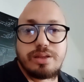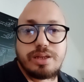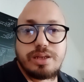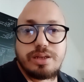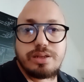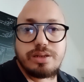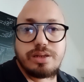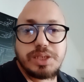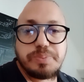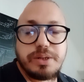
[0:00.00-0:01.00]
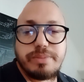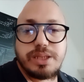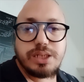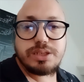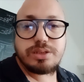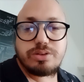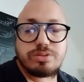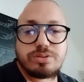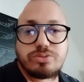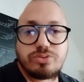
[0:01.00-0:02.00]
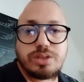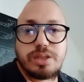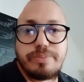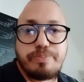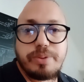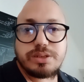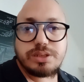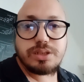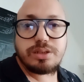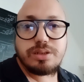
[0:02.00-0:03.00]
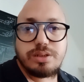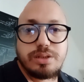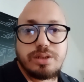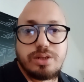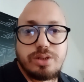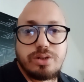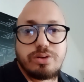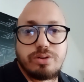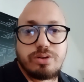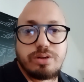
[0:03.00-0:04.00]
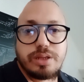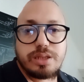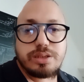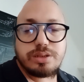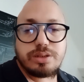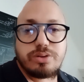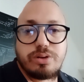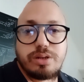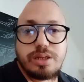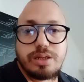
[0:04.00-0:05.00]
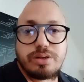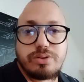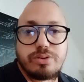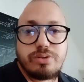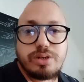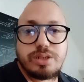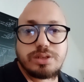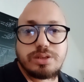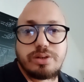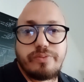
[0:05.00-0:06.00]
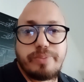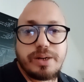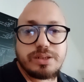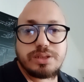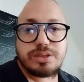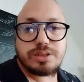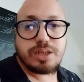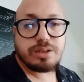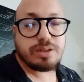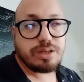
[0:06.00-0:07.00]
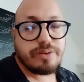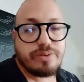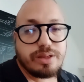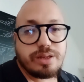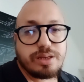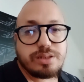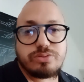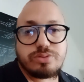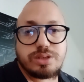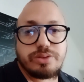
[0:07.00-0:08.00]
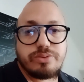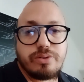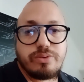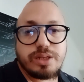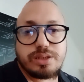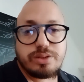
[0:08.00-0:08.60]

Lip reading: the experimentation in order to see the particle, or that collision of particles and everything, to see what